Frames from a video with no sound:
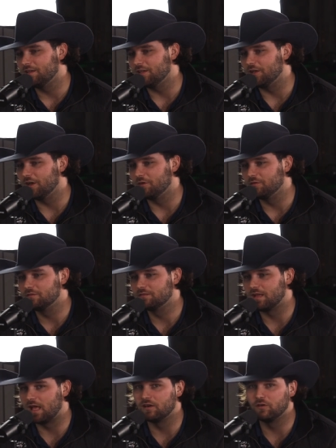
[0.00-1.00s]
you know,
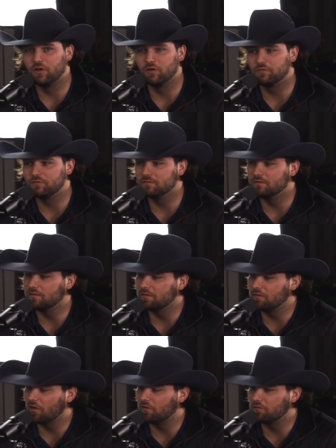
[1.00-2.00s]
I don't know if
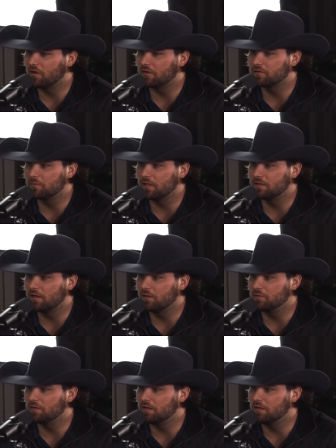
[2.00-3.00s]
y'all have talked about that
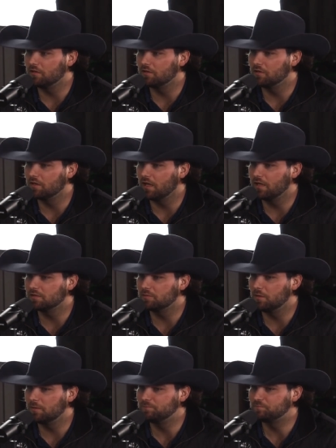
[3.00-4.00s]
with any of your guests,
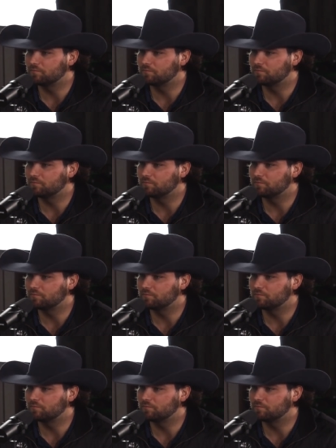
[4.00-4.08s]
but